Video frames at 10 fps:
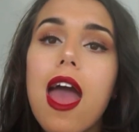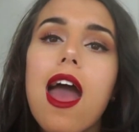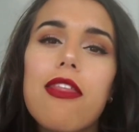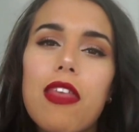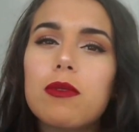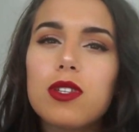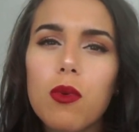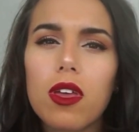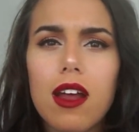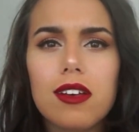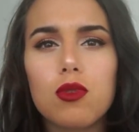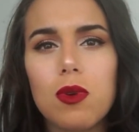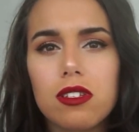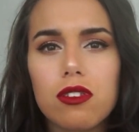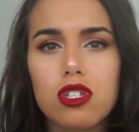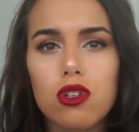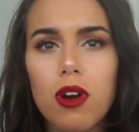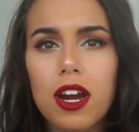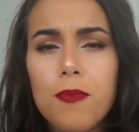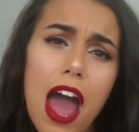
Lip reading: and that was a really nice twist to the story.